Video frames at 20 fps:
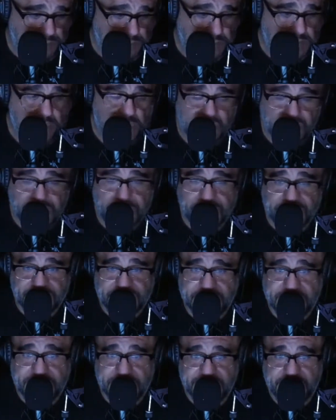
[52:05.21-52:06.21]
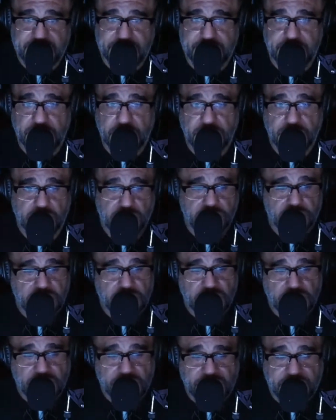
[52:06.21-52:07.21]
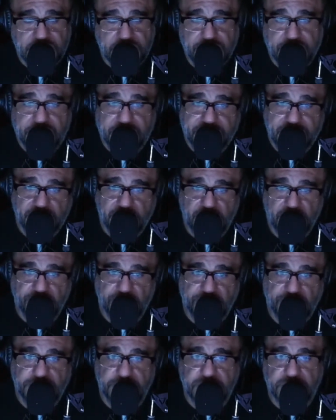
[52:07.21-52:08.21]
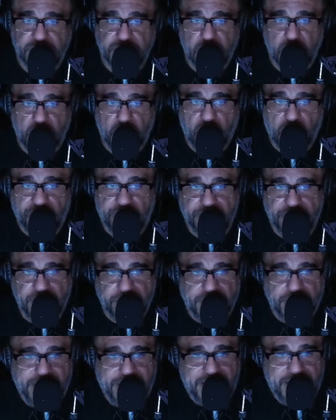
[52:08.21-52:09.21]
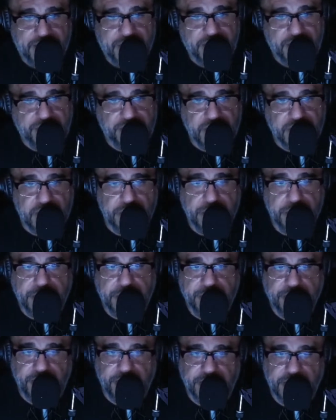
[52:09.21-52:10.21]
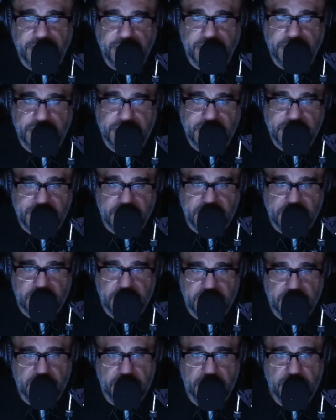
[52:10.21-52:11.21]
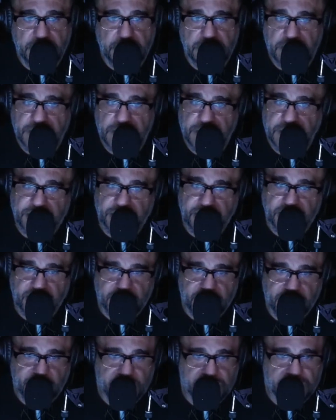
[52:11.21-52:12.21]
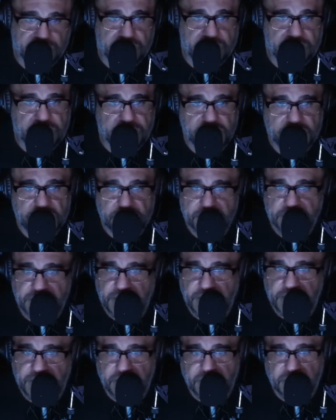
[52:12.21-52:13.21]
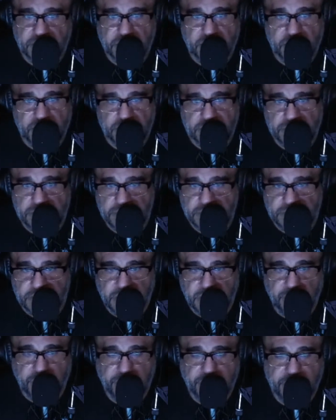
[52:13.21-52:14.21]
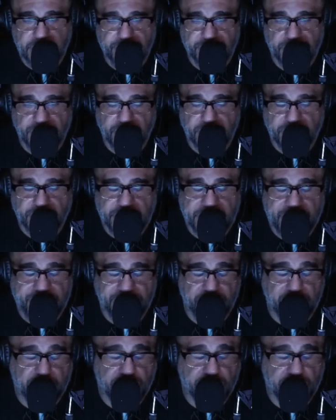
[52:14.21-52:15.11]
And as I said, anybody who veers off the path of the American agenda is jailed, killed, and whatever, and what have you.